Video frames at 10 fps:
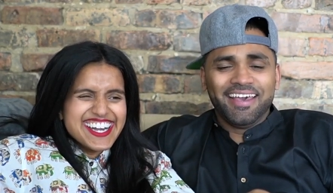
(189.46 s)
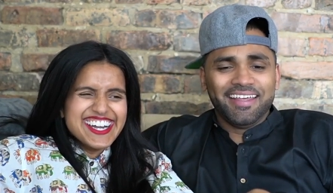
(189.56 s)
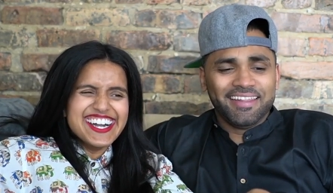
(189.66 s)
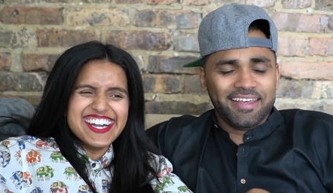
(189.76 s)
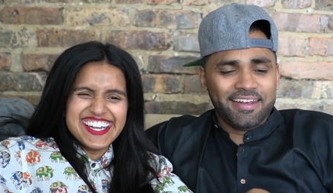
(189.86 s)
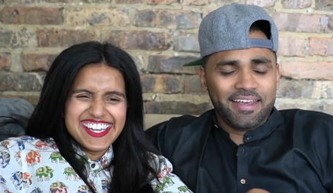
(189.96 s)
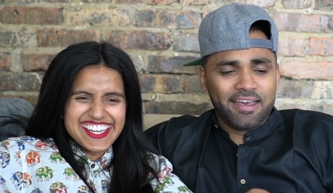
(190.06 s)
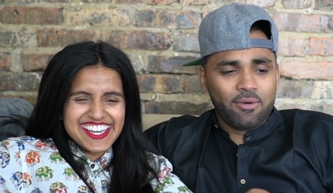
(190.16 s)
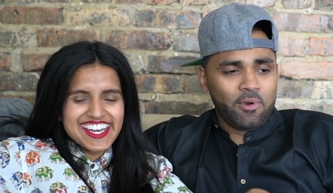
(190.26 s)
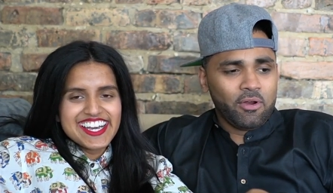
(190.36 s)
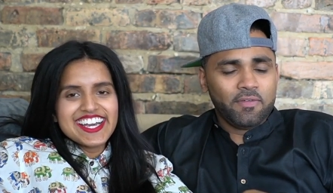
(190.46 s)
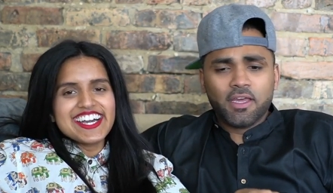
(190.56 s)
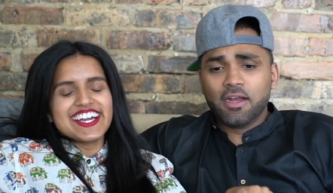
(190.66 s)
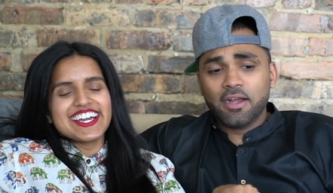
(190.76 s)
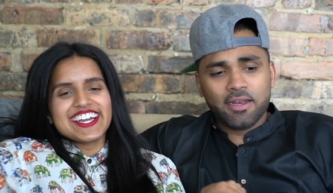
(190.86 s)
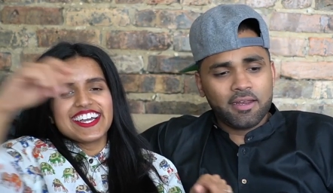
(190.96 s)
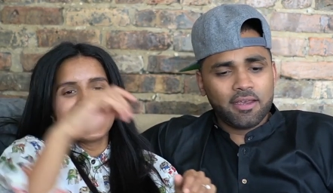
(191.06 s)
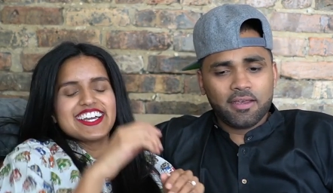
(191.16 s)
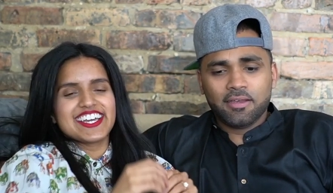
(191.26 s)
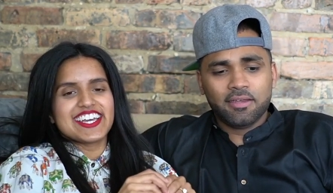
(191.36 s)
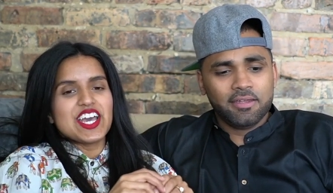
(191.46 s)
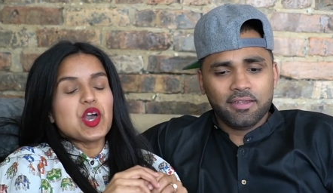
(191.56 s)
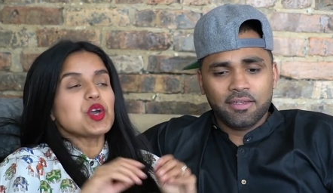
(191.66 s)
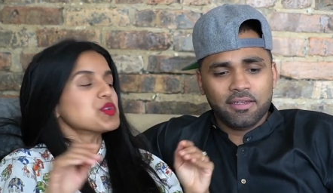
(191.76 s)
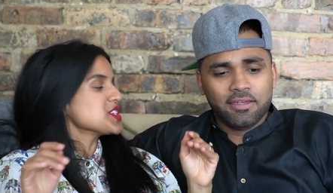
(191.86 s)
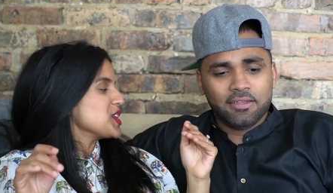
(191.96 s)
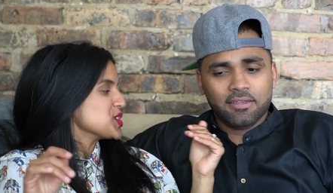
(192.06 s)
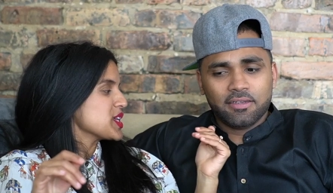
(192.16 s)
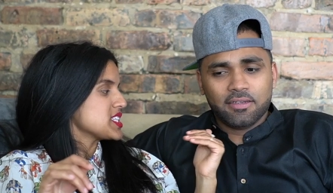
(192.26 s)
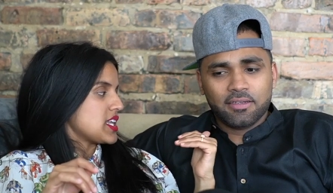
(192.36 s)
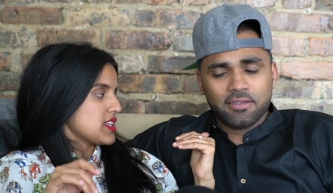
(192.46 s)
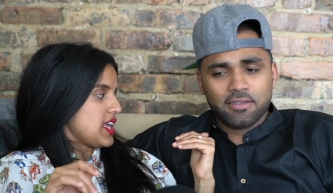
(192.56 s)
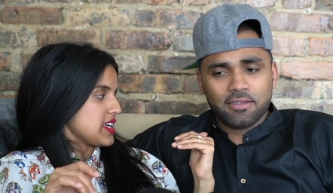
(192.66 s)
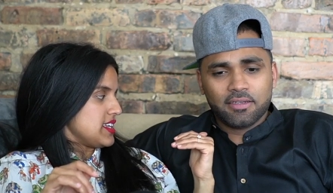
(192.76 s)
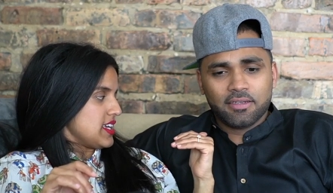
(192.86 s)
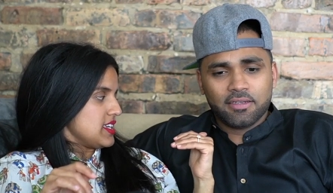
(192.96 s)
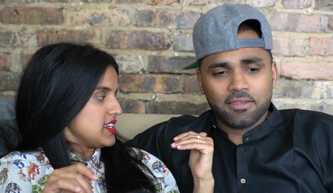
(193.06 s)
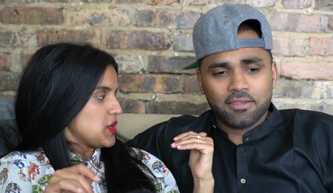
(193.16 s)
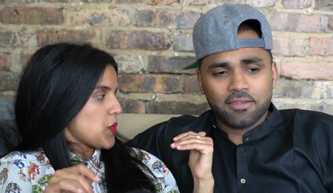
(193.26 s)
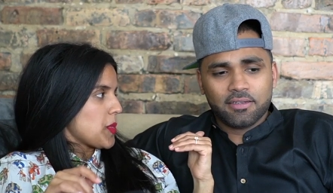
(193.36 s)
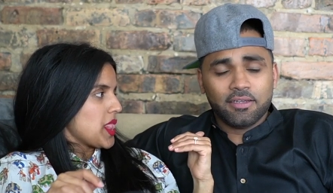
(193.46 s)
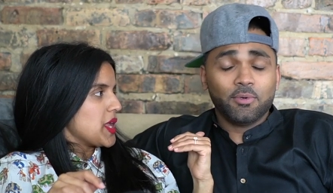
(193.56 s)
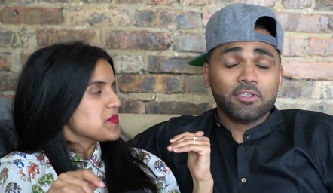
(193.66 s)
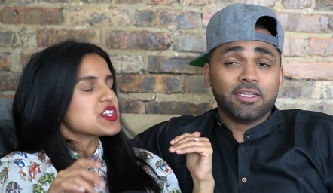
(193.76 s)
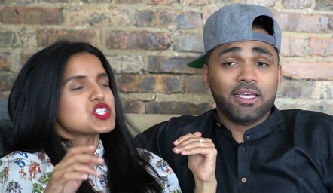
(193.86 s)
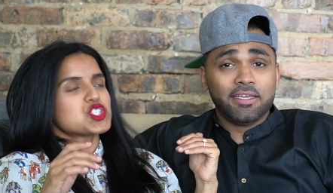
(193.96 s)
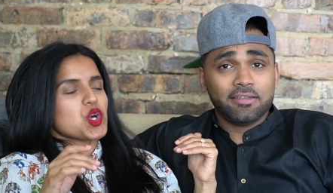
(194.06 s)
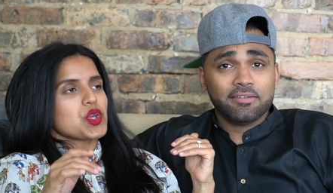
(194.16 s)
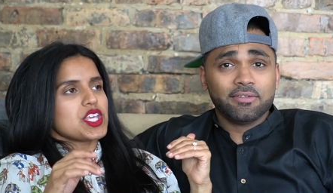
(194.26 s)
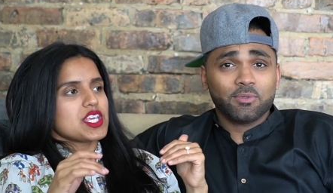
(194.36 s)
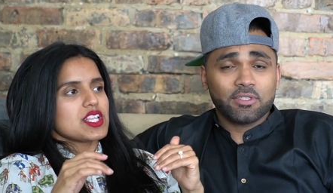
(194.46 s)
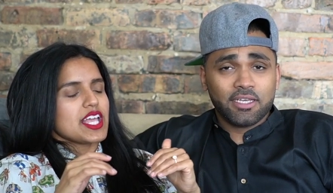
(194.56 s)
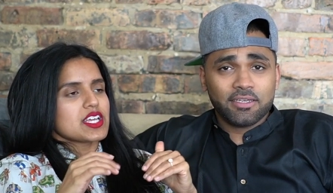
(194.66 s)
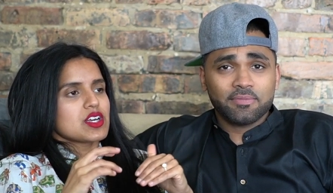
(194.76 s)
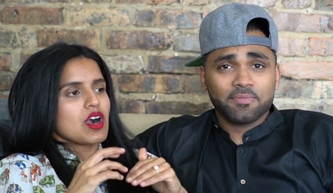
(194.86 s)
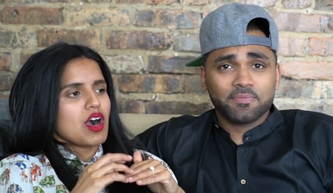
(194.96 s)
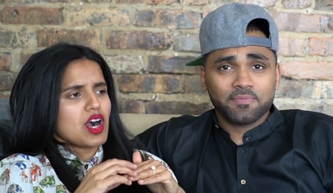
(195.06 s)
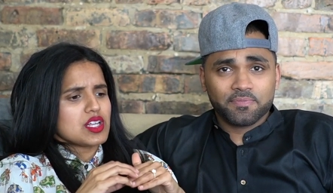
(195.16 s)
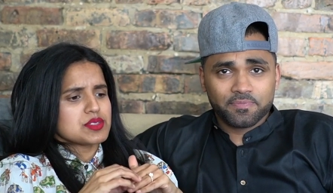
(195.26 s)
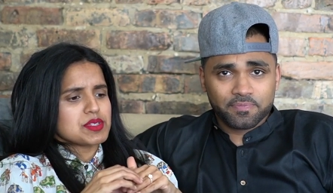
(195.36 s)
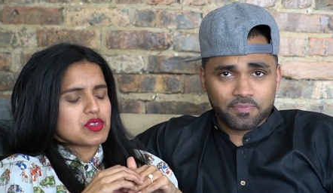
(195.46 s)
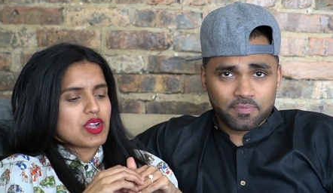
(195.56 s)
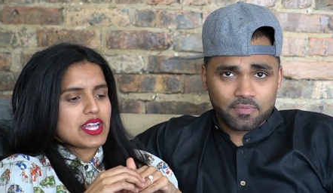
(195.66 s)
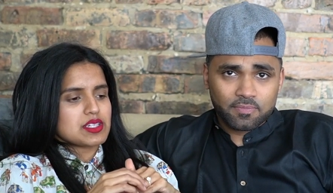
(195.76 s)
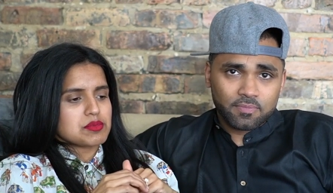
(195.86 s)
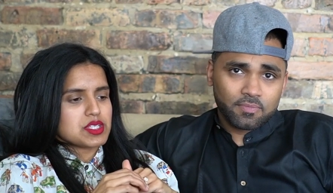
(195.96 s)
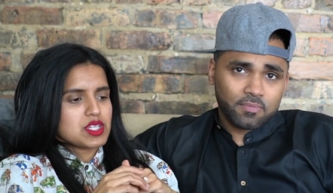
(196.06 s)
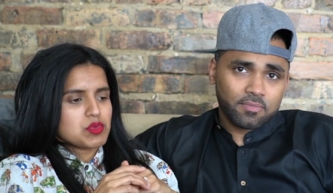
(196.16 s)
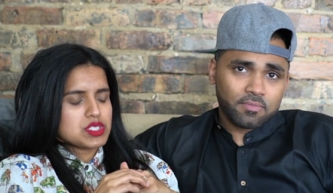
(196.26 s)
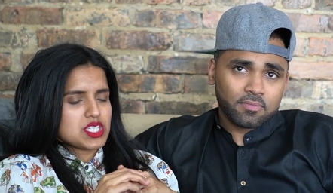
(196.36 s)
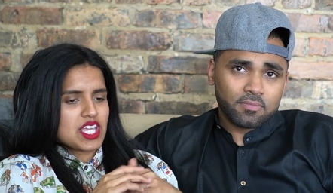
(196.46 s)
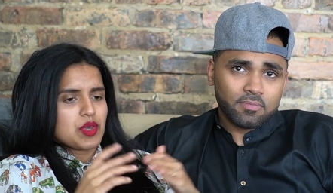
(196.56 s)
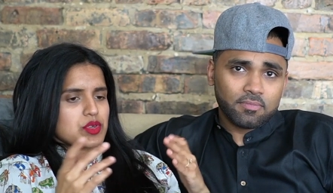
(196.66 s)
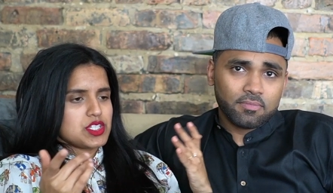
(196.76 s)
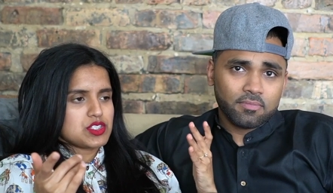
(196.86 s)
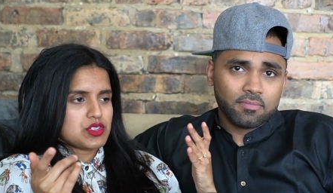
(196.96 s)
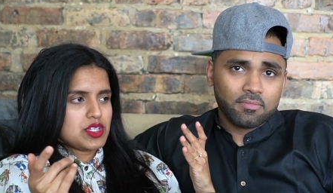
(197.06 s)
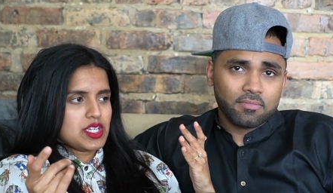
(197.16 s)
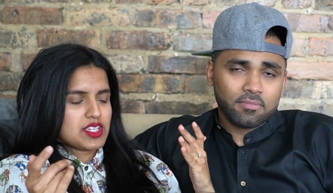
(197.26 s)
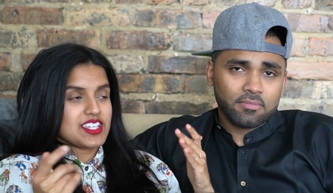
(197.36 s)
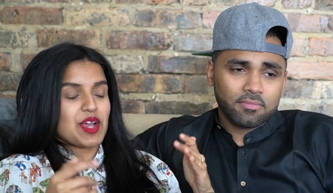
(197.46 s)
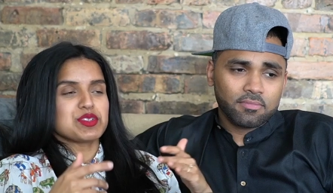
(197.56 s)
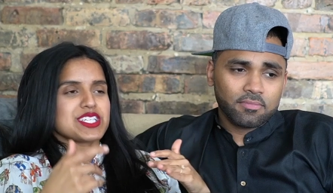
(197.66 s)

Speaker 1: And then I went over there and...
Speaker 2: it was also like 10 o'clock at night.
Speaker 1: It was
Speaker 2: late. So he like called me randomly and was like, hey, what are you doing? And I